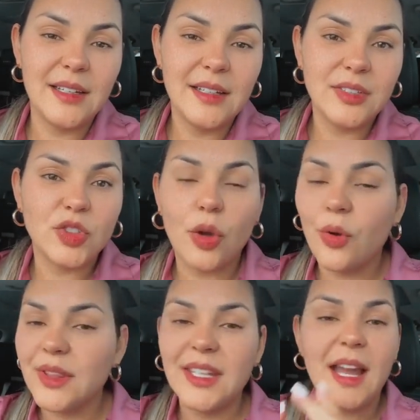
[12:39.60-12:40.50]
So
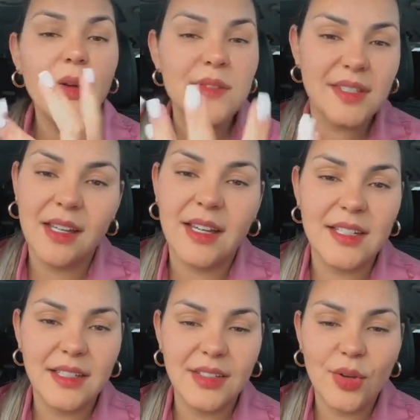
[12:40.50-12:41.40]
on the
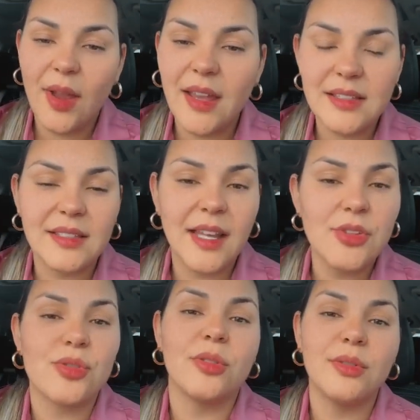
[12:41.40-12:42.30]
outside, your hair is
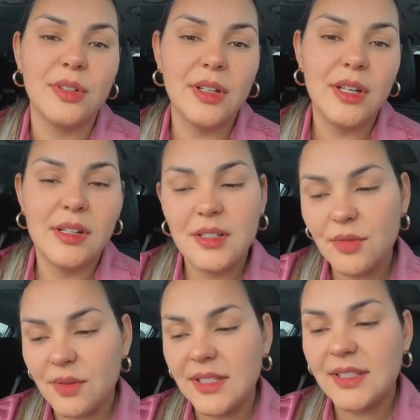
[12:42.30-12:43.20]
natural to
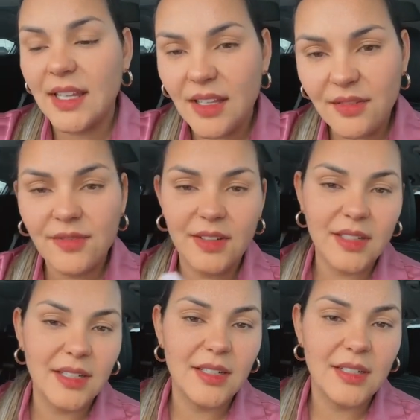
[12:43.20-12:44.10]
receive,
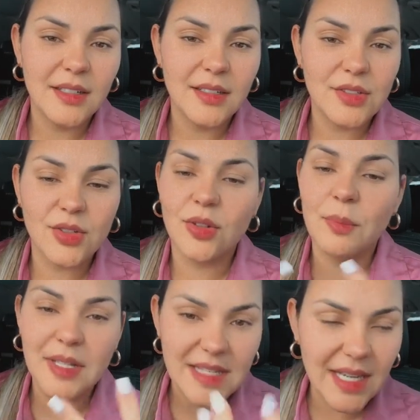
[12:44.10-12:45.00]
to
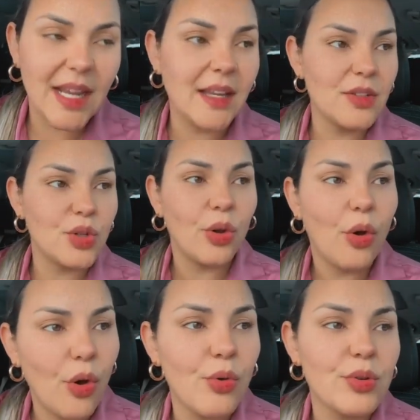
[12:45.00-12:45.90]
maintain, to
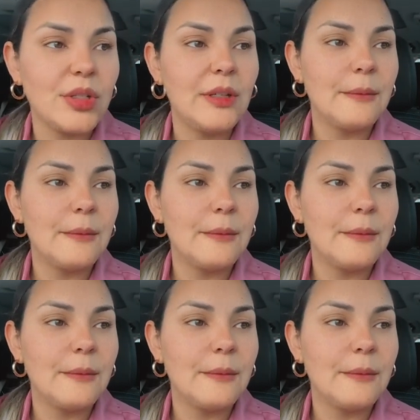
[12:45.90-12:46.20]
hold,